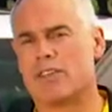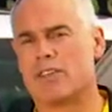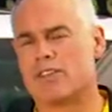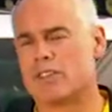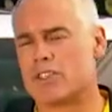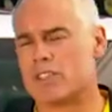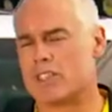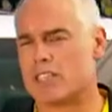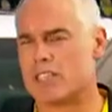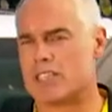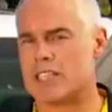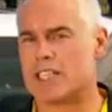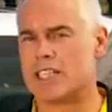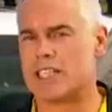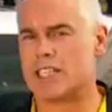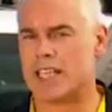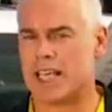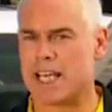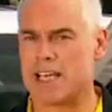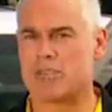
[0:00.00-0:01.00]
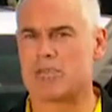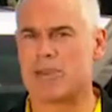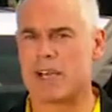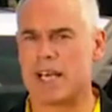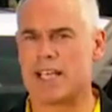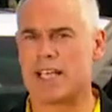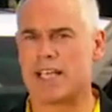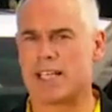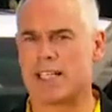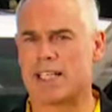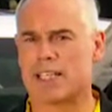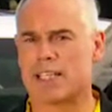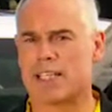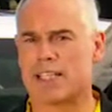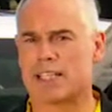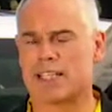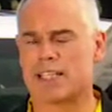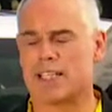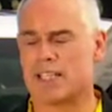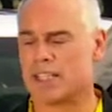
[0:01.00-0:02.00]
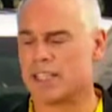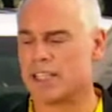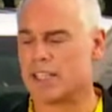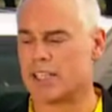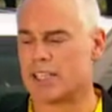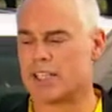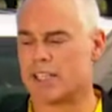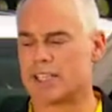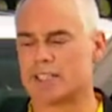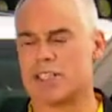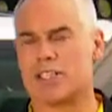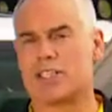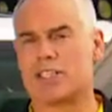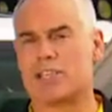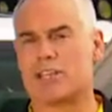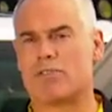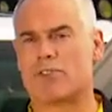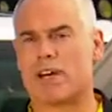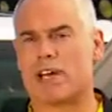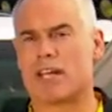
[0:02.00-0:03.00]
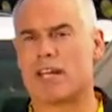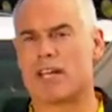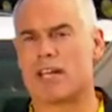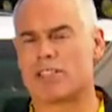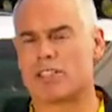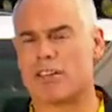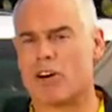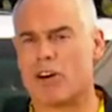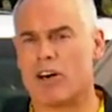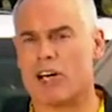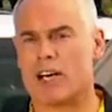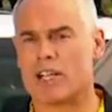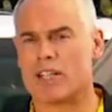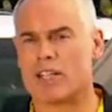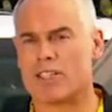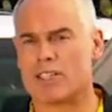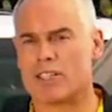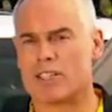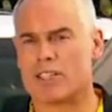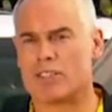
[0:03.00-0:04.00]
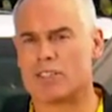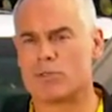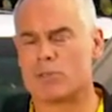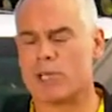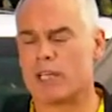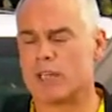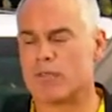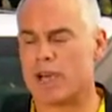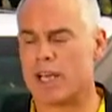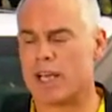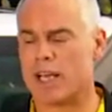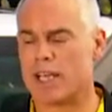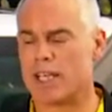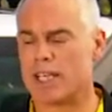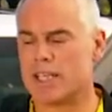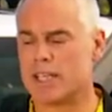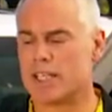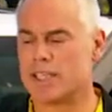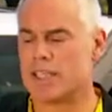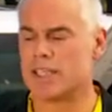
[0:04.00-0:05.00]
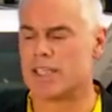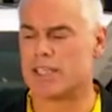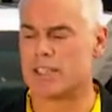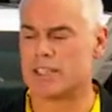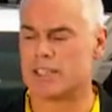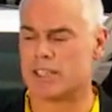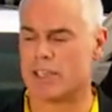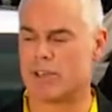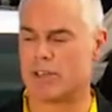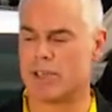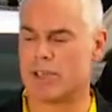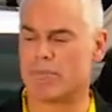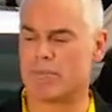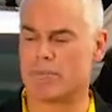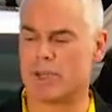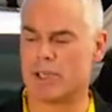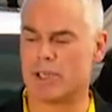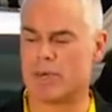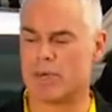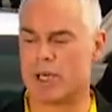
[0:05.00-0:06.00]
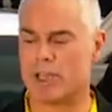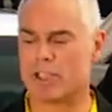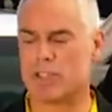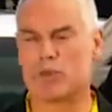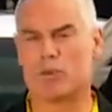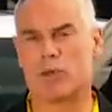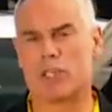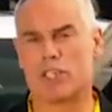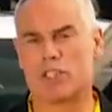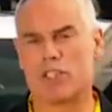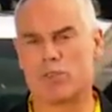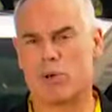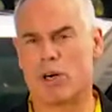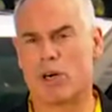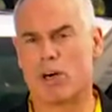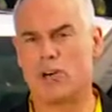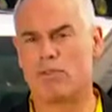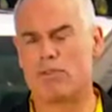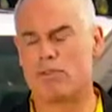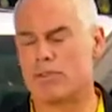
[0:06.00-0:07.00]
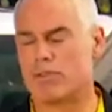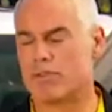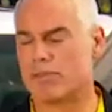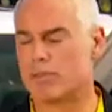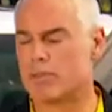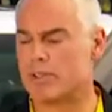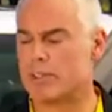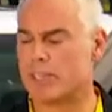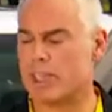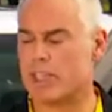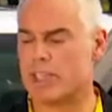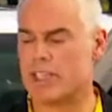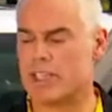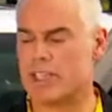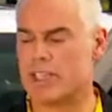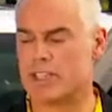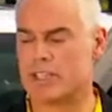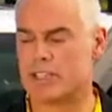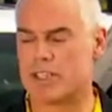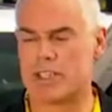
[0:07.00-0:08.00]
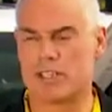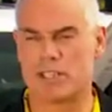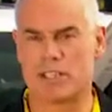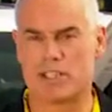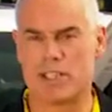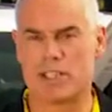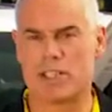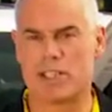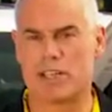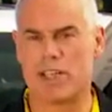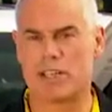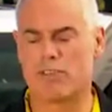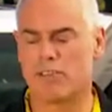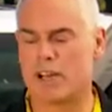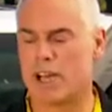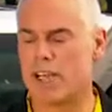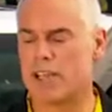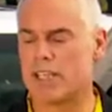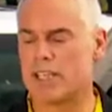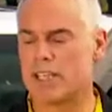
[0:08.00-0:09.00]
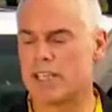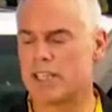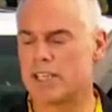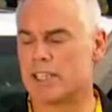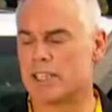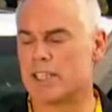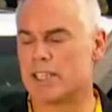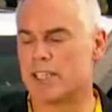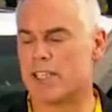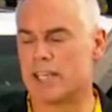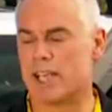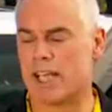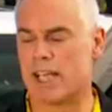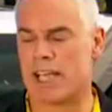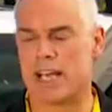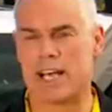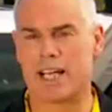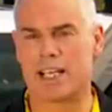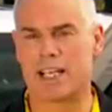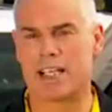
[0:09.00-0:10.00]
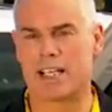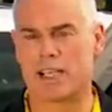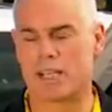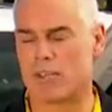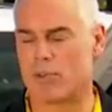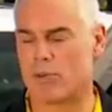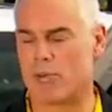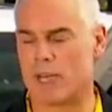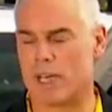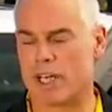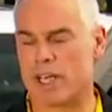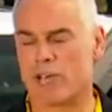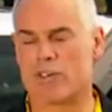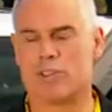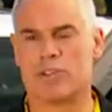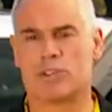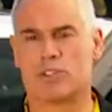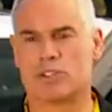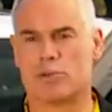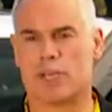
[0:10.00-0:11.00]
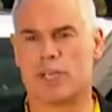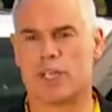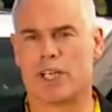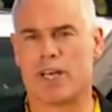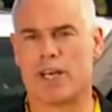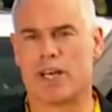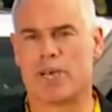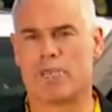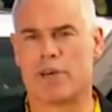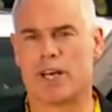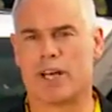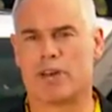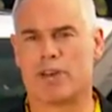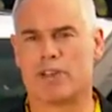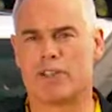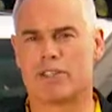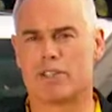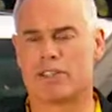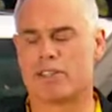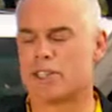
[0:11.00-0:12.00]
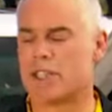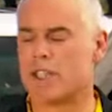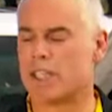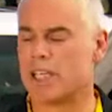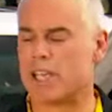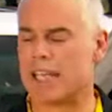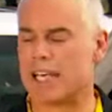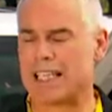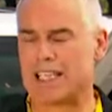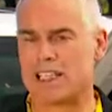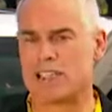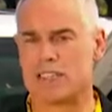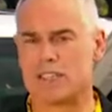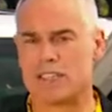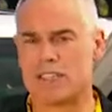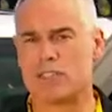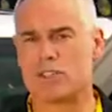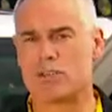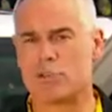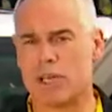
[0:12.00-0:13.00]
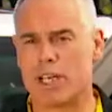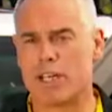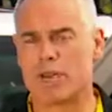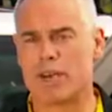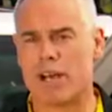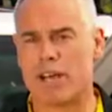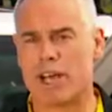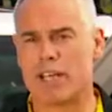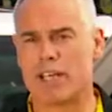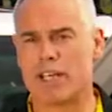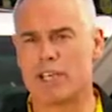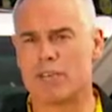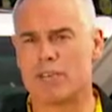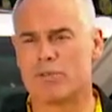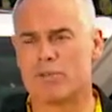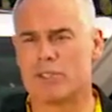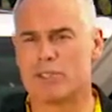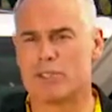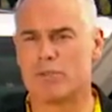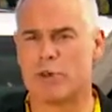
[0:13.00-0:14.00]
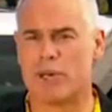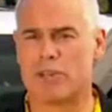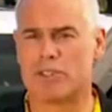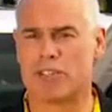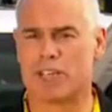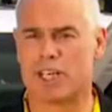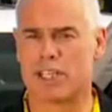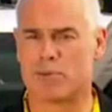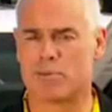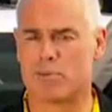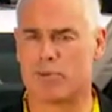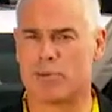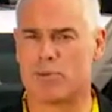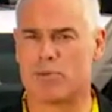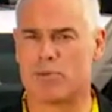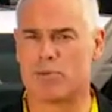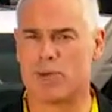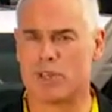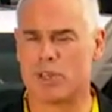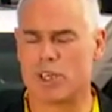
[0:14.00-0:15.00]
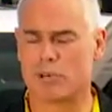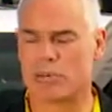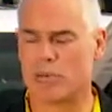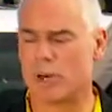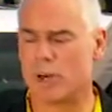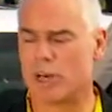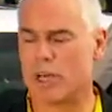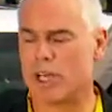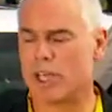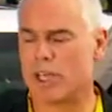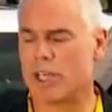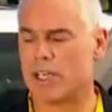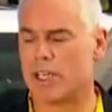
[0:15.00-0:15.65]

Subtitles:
to the C10 rating. A C10 rating is higher than a C20 rating. So an MB12012 is C10 rated at 120 amp hours. At the C20 rating, which most other people work by,